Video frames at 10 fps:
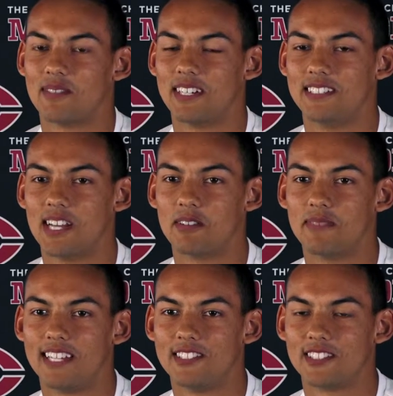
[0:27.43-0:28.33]
I'm a double
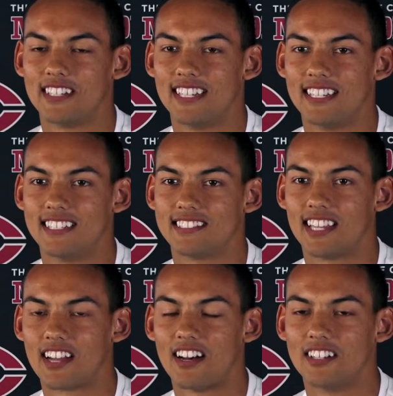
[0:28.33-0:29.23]
major in
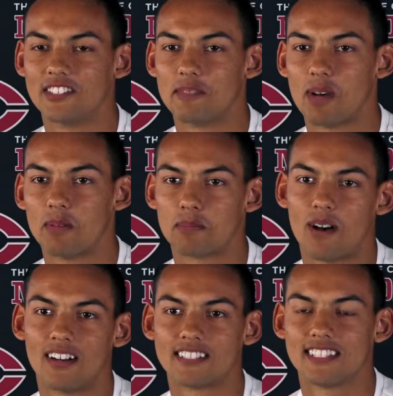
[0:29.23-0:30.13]
psychology and public
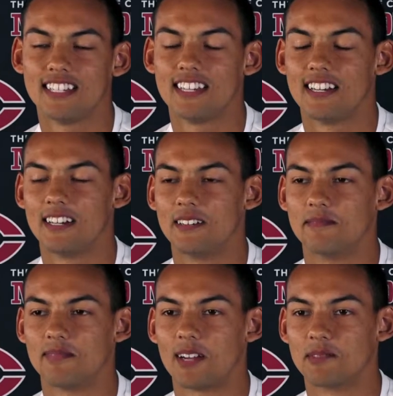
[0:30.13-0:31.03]
policy. Um,
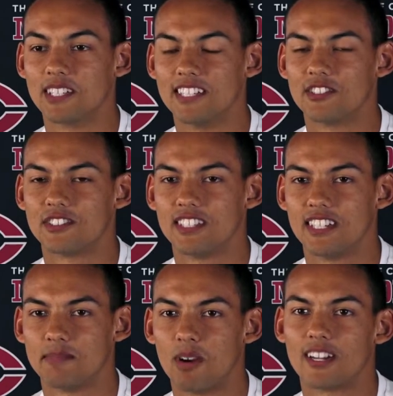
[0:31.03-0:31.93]
I'm really interested
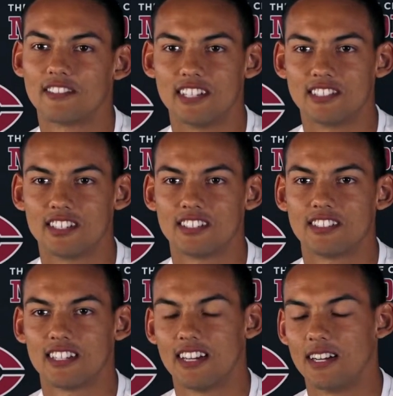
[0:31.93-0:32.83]
in market research,
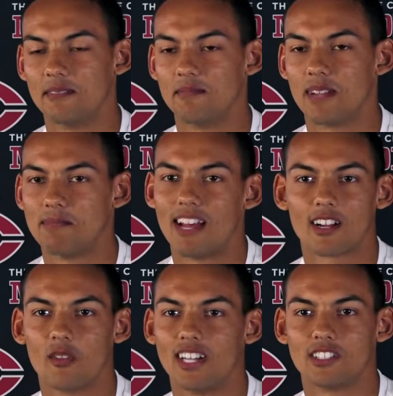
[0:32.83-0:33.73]
um, but I'm not
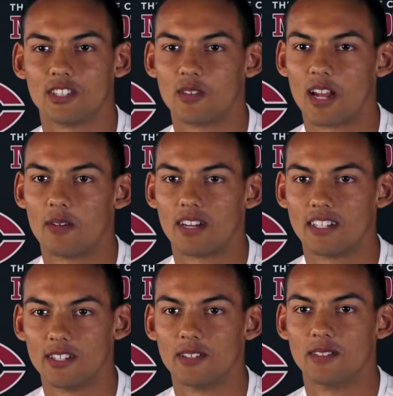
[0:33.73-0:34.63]
quite sure what I want to
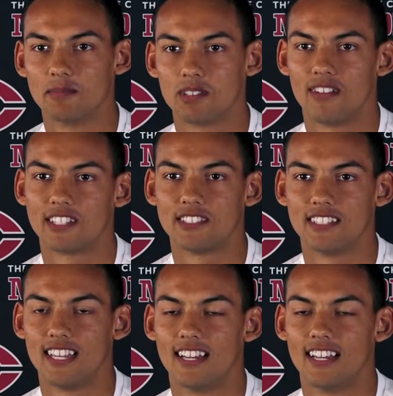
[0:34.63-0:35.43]
do professionally yet.